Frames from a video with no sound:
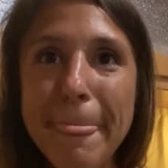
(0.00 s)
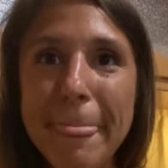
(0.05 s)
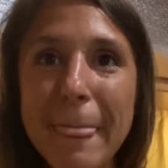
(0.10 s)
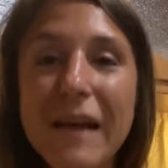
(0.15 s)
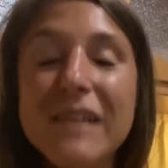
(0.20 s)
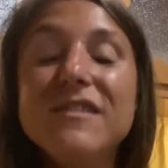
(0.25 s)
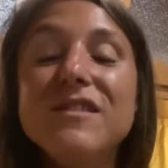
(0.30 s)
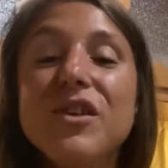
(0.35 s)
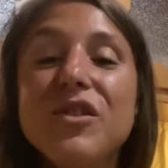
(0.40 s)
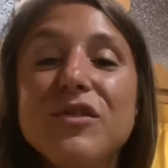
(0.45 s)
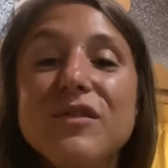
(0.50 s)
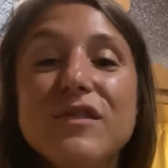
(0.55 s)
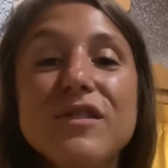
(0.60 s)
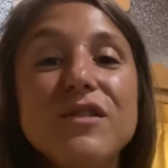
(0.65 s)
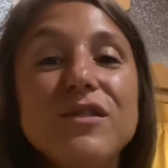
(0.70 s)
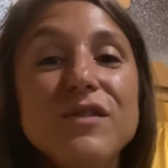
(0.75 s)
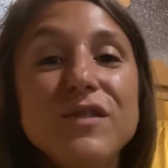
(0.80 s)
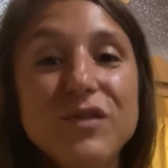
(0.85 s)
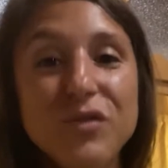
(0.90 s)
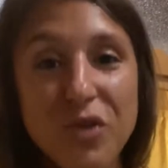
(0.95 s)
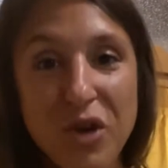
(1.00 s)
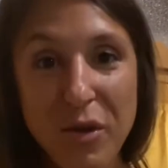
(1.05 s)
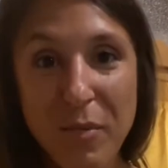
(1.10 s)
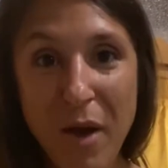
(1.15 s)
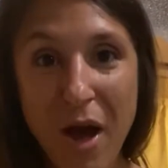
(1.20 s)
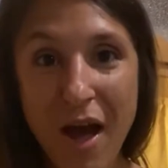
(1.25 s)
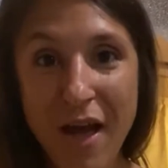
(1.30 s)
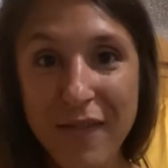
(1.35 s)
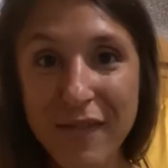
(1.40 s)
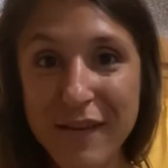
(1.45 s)
So there's a little story
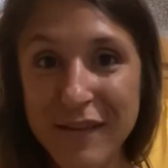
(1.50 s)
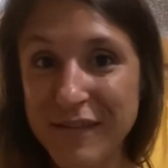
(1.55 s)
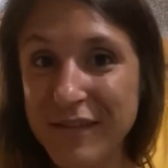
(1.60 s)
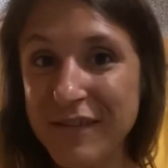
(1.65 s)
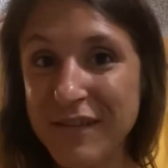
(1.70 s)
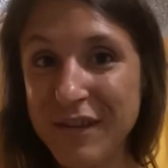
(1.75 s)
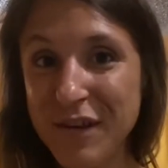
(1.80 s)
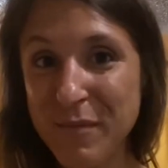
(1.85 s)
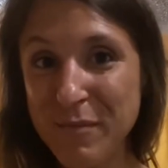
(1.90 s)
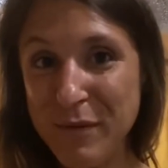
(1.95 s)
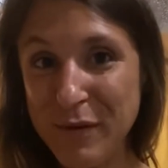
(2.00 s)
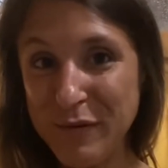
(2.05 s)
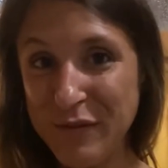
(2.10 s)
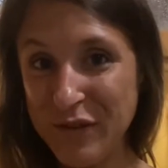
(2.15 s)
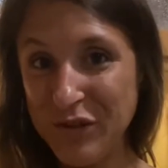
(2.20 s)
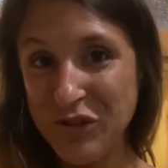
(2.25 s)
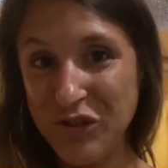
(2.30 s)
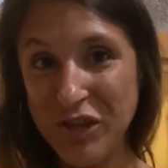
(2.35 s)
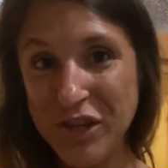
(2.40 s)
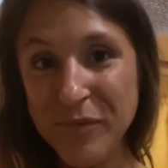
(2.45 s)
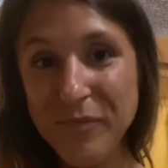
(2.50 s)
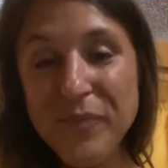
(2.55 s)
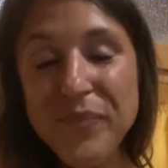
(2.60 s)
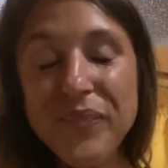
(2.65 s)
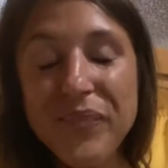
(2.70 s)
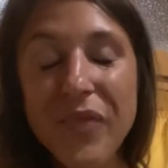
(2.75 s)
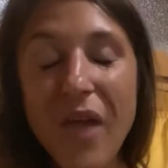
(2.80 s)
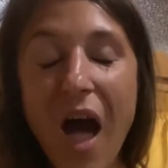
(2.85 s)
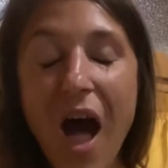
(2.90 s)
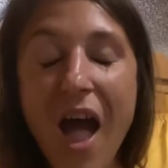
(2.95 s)
behind this musician.
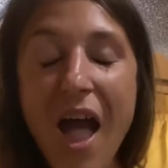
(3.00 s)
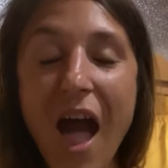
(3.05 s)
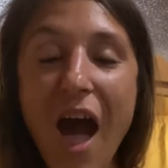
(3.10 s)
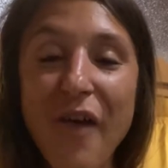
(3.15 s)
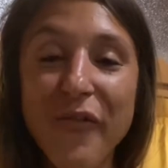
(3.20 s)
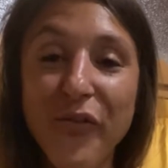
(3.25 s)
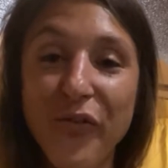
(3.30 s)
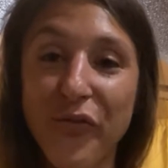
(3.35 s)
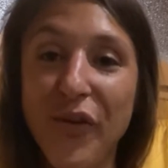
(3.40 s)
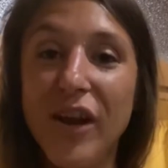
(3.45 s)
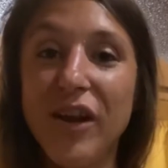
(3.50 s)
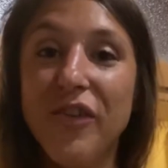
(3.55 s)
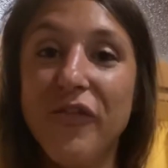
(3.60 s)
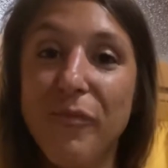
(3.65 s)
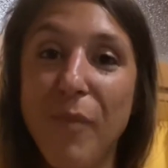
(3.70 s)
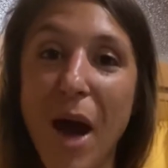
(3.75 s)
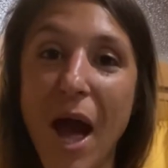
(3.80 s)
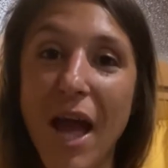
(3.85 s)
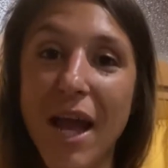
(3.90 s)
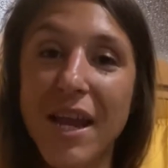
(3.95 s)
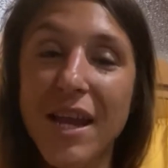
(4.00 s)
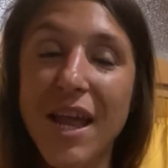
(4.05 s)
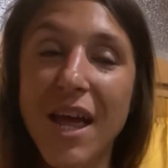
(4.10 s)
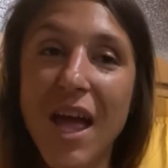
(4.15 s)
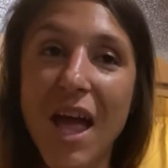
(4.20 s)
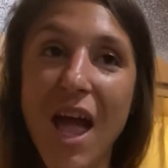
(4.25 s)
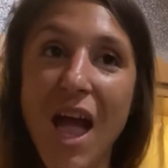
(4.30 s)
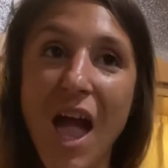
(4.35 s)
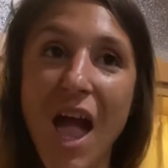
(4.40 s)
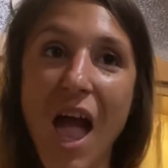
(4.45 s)
I have a friend of mine,
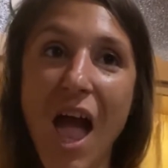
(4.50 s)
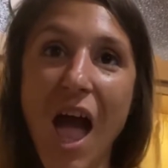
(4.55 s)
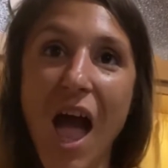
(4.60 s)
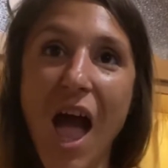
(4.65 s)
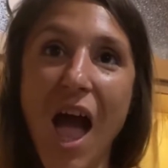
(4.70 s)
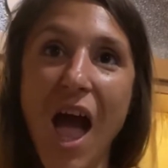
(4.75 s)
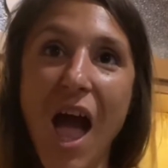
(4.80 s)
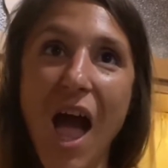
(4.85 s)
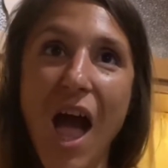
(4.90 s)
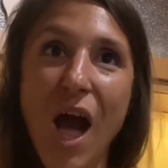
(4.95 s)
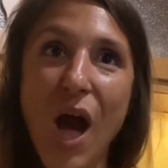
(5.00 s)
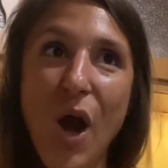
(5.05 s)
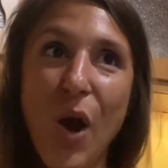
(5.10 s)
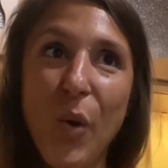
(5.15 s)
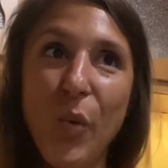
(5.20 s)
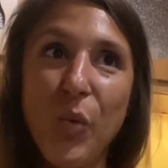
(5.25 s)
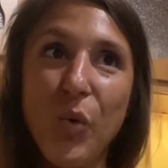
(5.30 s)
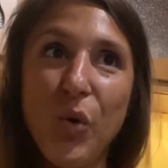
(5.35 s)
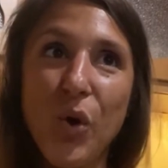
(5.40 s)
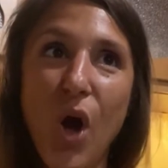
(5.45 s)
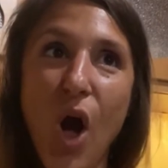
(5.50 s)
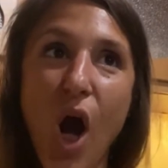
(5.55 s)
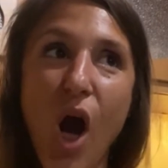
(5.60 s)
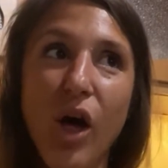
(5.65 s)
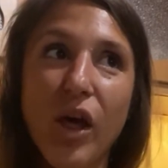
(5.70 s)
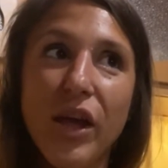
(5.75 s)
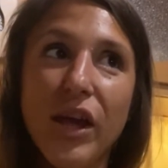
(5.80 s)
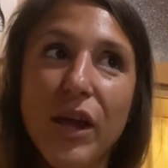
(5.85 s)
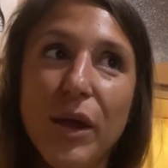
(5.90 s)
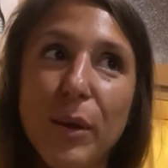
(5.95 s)
we'll call
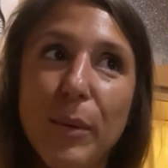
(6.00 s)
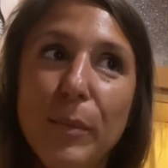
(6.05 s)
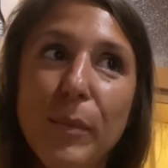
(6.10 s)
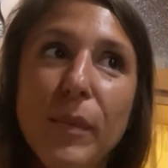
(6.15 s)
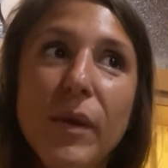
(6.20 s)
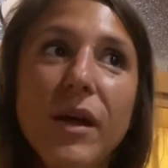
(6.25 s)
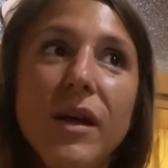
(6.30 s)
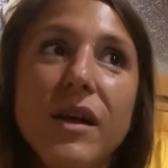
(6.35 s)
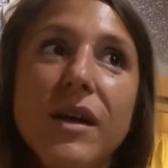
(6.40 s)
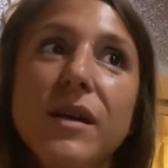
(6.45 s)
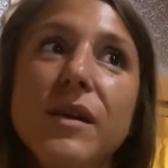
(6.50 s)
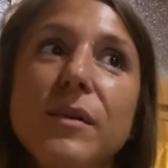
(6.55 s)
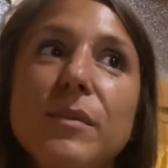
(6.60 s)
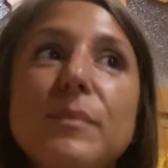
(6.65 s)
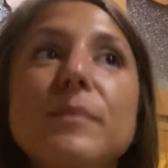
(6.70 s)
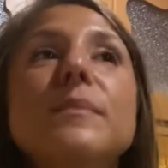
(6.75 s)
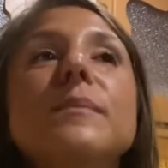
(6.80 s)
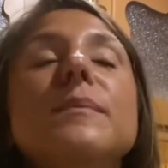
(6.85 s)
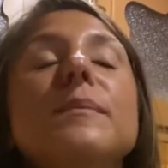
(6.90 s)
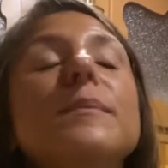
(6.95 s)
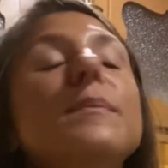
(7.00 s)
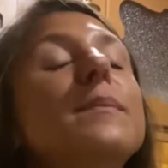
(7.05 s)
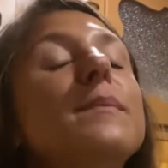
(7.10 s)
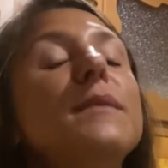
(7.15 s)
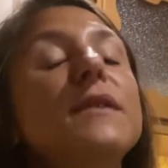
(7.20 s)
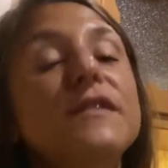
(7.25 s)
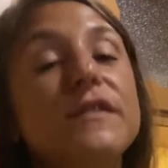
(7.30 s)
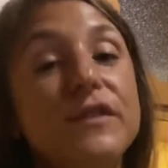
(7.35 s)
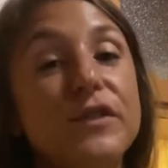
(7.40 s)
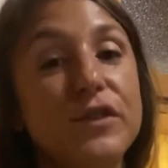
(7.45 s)
him
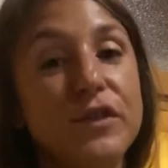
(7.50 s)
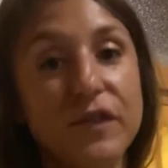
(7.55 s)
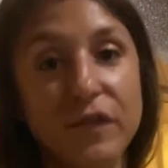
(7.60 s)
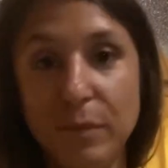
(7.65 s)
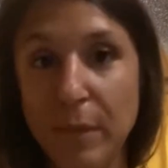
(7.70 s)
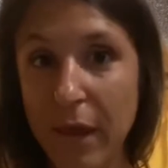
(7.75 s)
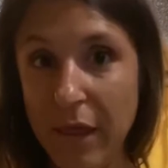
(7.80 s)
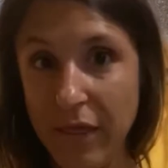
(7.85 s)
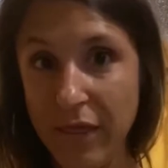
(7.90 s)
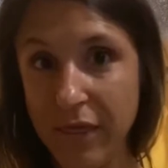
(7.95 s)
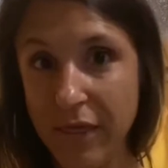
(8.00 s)
Mr. Smith.